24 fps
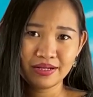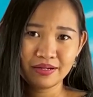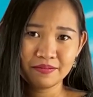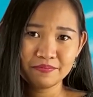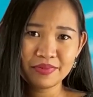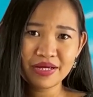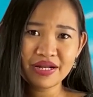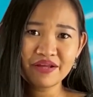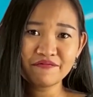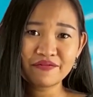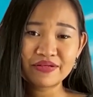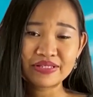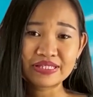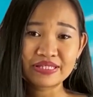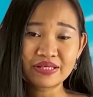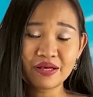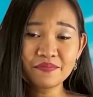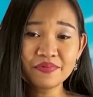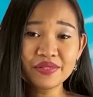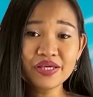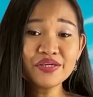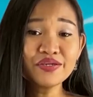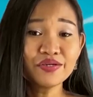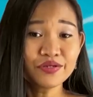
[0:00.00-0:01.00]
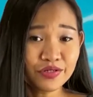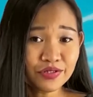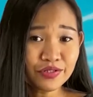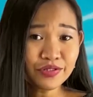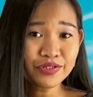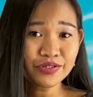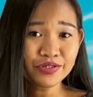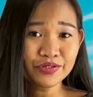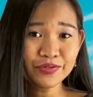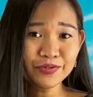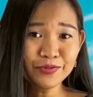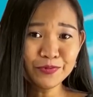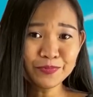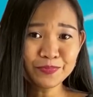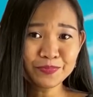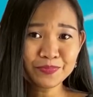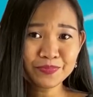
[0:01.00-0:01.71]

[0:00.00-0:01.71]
but if it's something you could do,